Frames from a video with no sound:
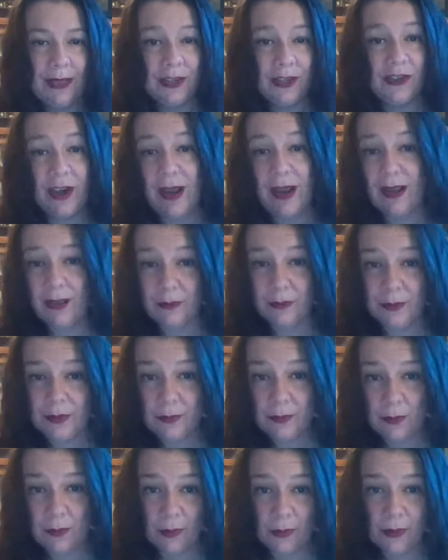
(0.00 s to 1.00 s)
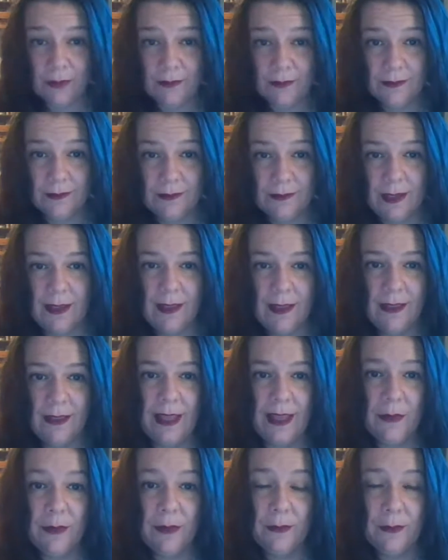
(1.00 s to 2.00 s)
a child was born,
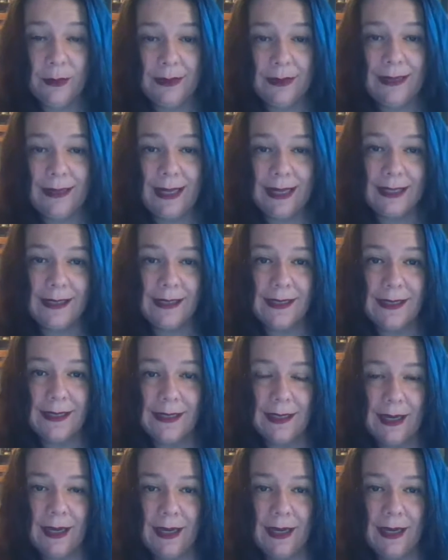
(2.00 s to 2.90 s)
they would plant